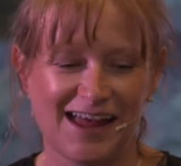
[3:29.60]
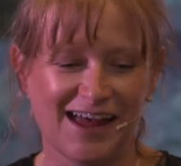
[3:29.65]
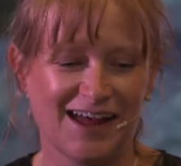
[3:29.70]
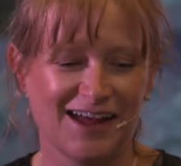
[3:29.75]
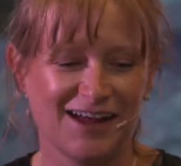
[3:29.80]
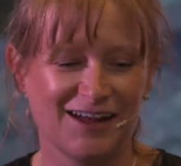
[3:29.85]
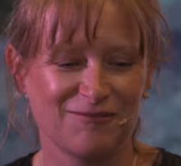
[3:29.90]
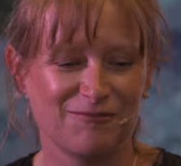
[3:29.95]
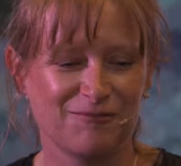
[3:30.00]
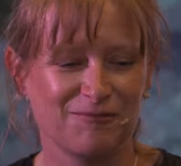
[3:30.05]

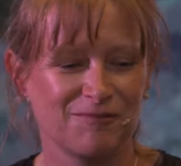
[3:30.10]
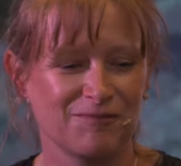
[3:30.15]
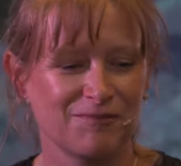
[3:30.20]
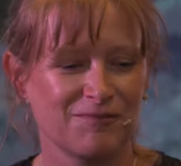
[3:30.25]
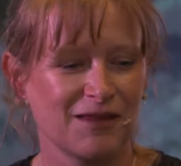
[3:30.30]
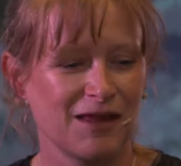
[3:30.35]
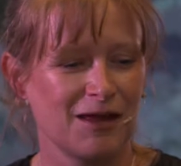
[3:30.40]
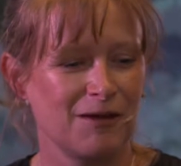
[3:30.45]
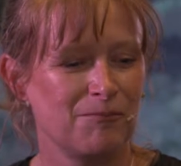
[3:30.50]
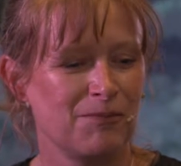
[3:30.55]

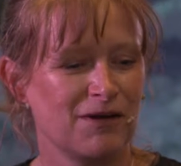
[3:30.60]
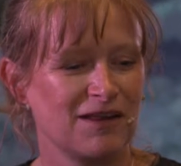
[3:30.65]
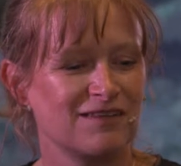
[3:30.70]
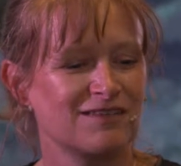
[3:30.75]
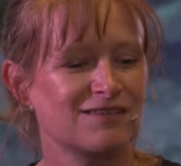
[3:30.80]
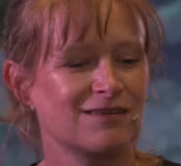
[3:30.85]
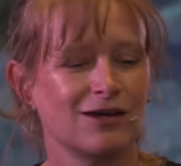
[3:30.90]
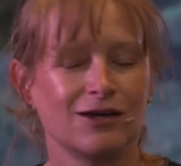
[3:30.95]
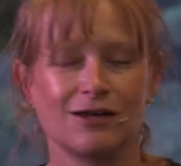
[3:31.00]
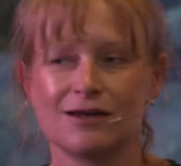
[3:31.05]
but
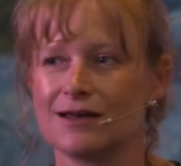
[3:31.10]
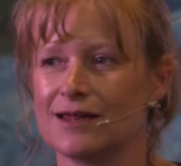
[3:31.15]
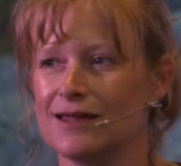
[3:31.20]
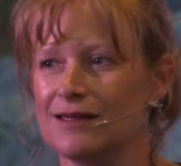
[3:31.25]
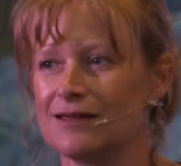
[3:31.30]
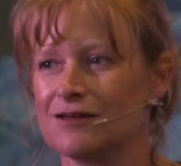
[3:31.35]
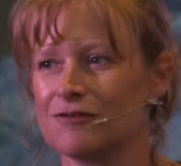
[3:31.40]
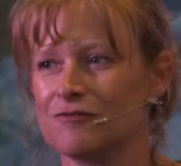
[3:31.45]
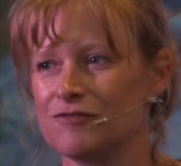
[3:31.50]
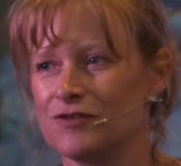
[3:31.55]
it's
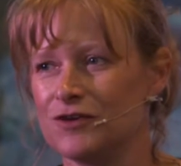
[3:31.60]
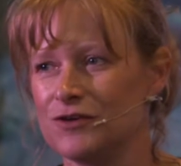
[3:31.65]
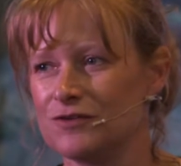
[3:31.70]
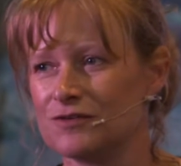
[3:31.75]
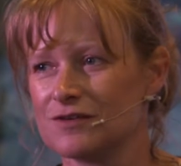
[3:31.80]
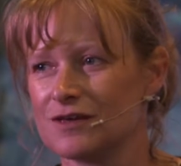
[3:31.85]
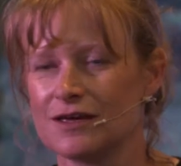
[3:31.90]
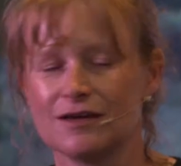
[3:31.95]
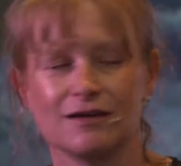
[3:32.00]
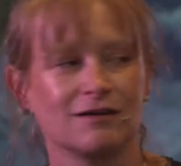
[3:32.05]
certainly
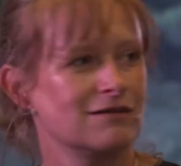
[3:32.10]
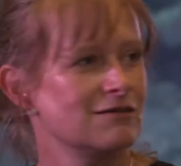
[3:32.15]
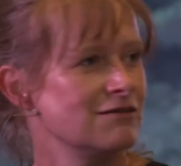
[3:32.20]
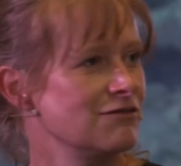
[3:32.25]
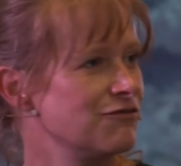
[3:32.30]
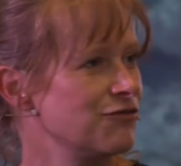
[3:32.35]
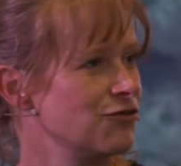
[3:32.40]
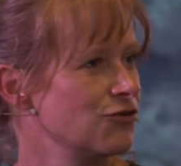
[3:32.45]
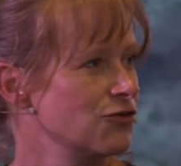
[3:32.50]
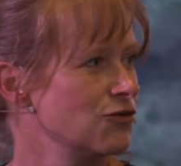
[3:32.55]
confusing
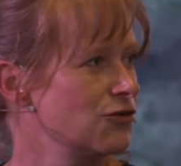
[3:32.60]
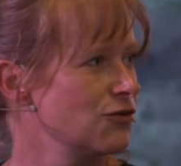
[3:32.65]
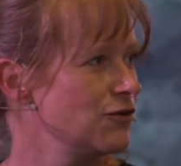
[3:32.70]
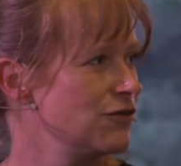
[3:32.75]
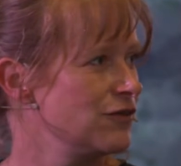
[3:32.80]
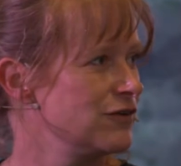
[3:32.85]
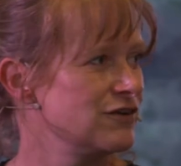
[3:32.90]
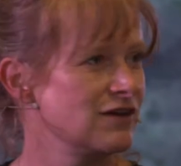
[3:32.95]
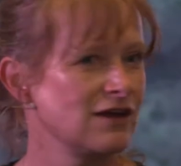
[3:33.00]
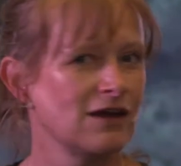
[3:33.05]

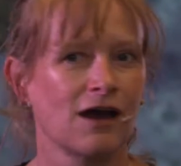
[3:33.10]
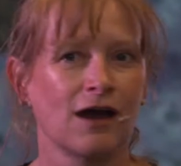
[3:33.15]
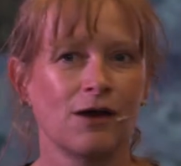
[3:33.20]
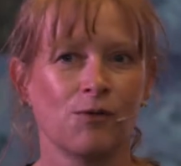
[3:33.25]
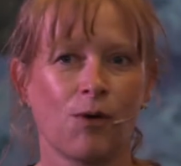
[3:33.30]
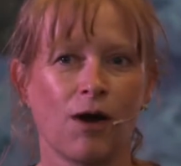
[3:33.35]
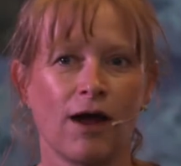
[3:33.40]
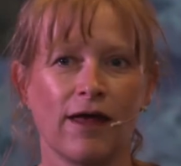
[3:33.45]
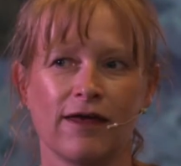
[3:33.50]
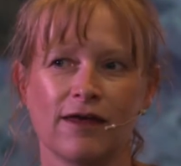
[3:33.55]
for the
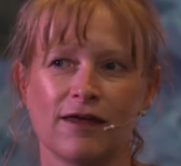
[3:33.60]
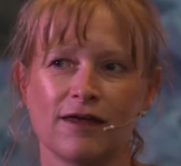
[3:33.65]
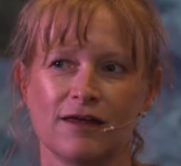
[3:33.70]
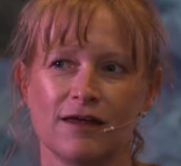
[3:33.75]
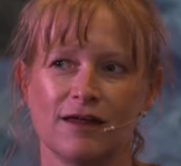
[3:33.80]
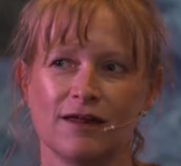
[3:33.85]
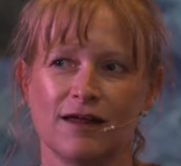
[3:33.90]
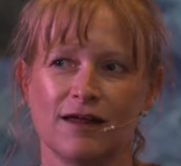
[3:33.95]
DIYer.